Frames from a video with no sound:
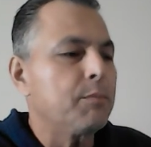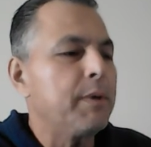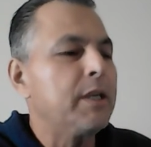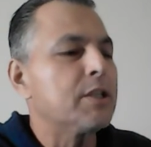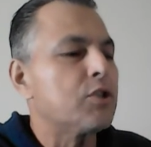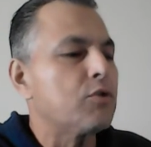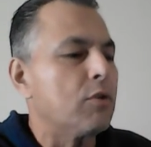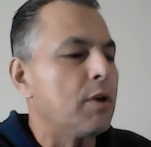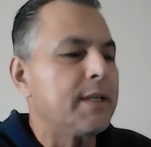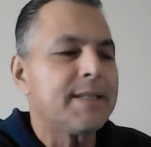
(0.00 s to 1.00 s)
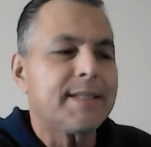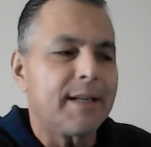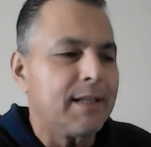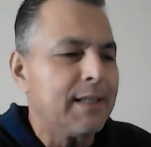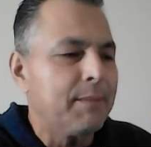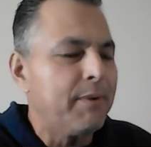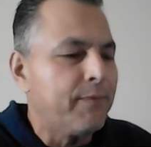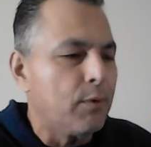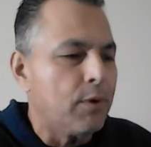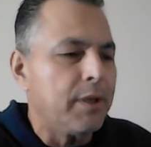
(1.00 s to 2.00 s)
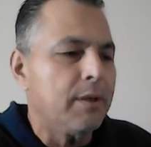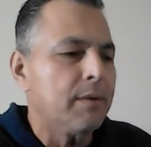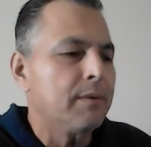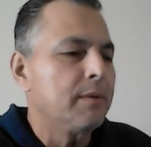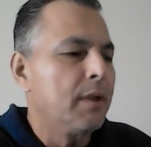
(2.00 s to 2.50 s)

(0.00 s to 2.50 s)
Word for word: will be destroyed suddenly before you,